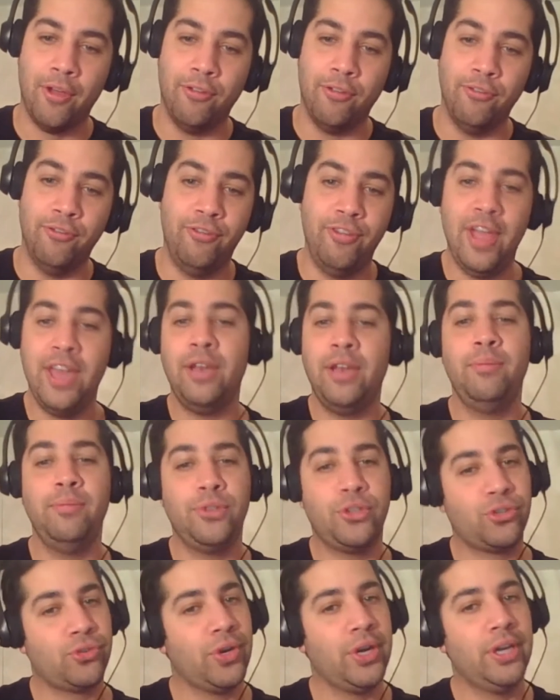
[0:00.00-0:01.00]
Venom
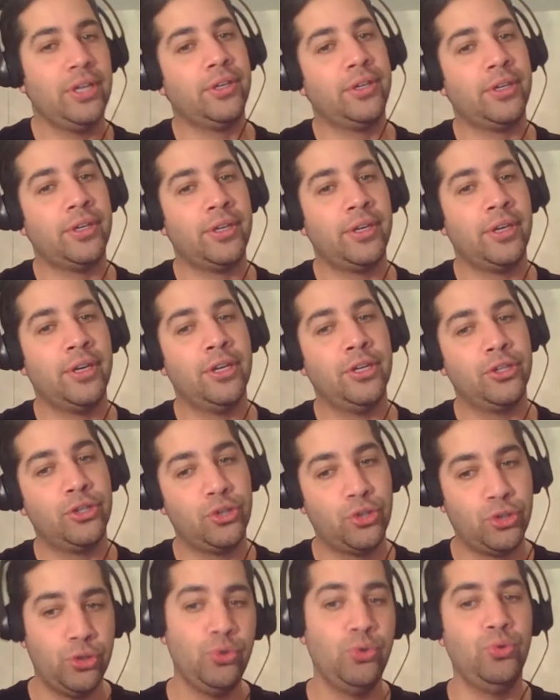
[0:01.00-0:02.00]
trailer
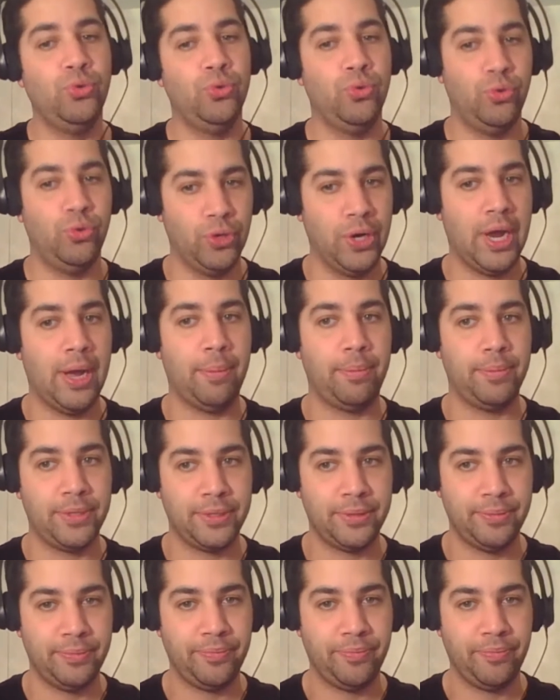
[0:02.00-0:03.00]
2
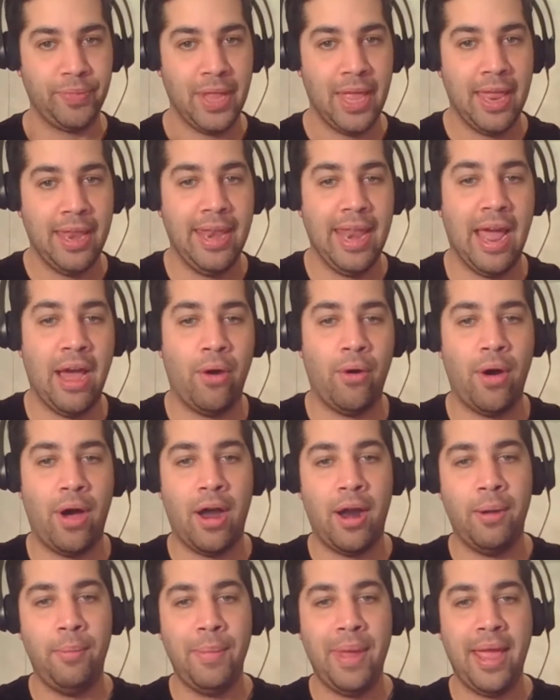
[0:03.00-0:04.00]
dropped. Now,
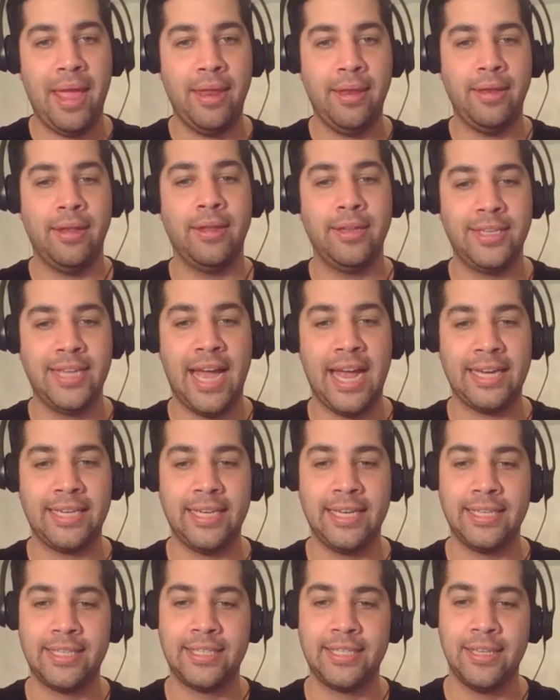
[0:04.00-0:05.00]
our man
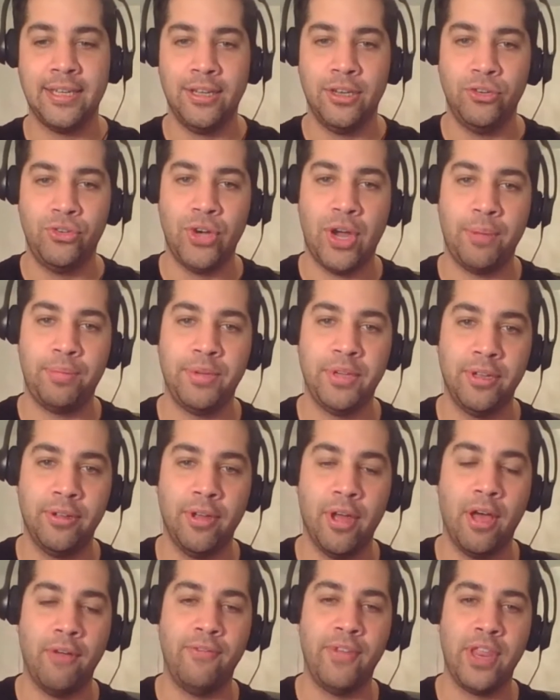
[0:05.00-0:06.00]
Tactix dropped
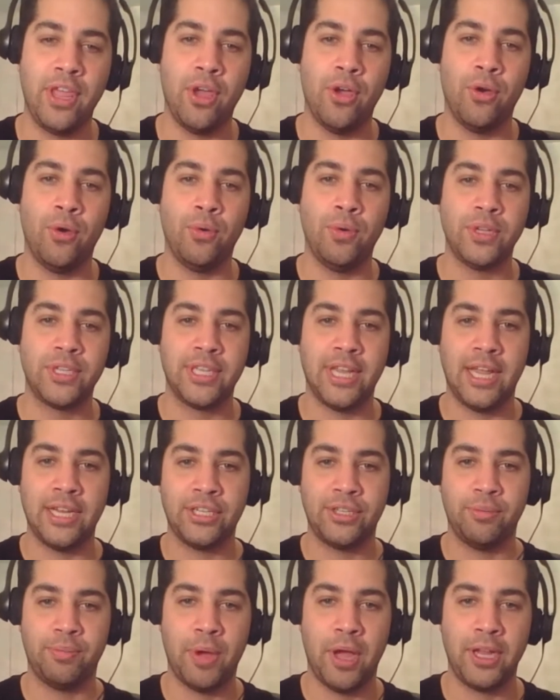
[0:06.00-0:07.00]
a video /
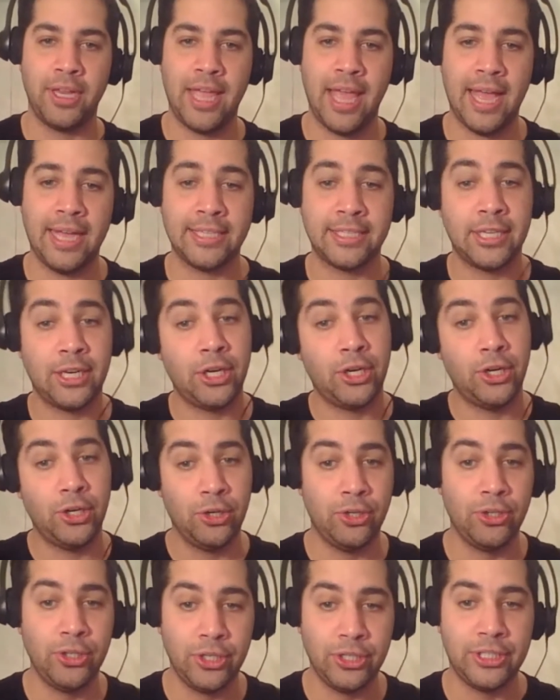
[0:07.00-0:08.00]
podcast
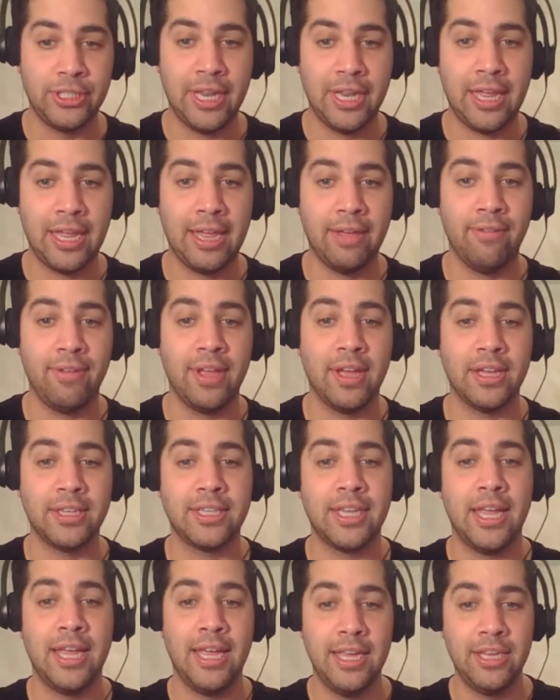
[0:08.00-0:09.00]
earlier today giving
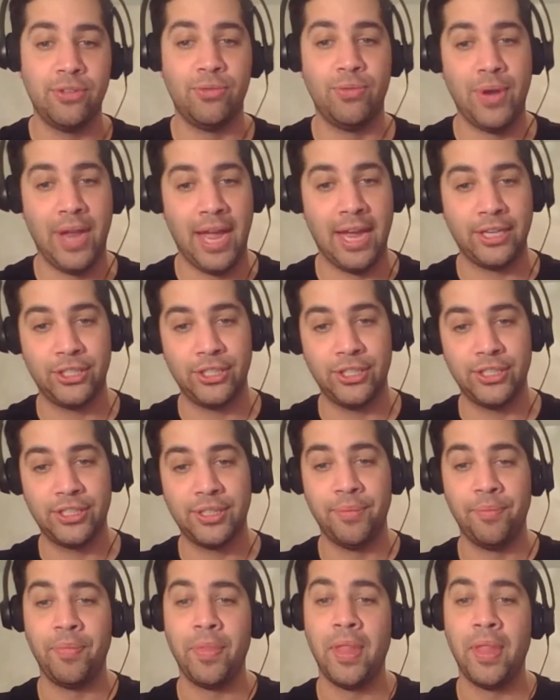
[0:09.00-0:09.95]
us his reactions.